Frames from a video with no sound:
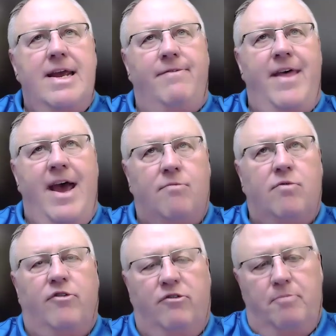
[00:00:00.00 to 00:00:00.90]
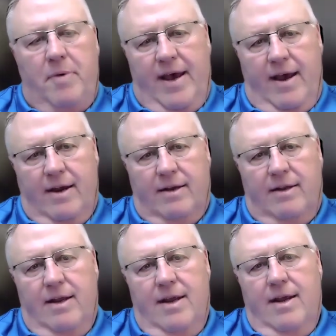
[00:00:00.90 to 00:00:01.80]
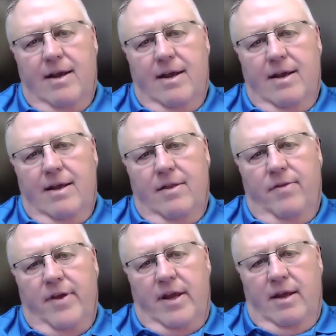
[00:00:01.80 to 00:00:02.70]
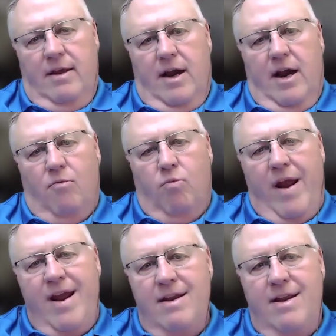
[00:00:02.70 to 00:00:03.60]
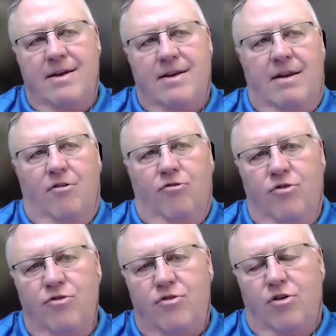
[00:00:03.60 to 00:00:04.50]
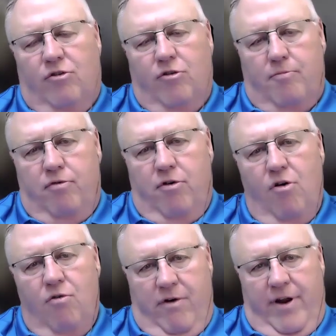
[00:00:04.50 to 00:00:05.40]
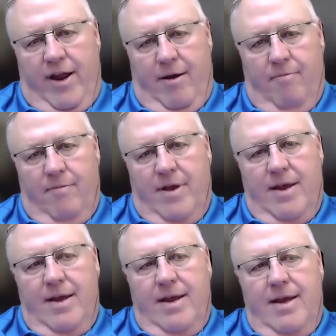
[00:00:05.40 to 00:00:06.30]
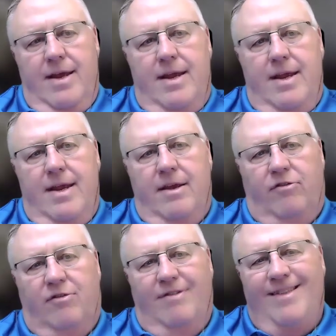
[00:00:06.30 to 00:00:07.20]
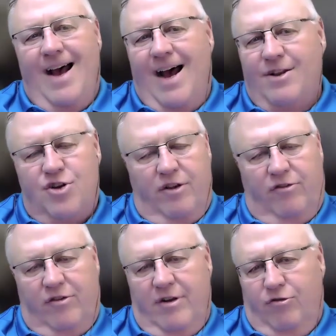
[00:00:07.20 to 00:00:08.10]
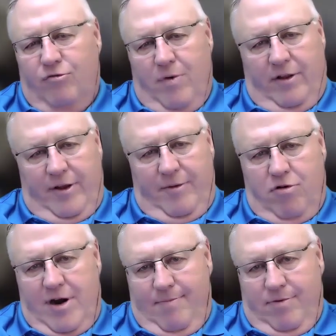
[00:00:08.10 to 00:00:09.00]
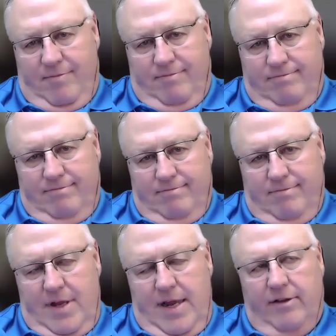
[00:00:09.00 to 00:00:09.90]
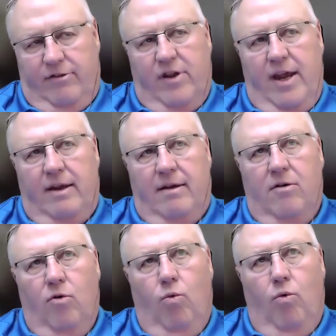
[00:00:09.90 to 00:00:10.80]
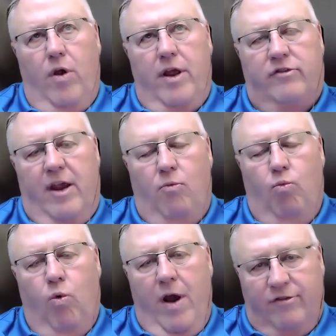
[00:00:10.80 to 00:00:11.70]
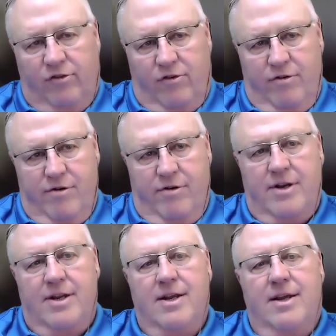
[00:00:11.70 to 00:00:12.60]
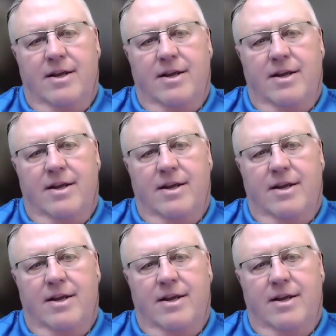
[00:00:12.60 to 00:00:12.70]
in that respect, the Iranian nuclear program is not just an Israeli problem. It's a Western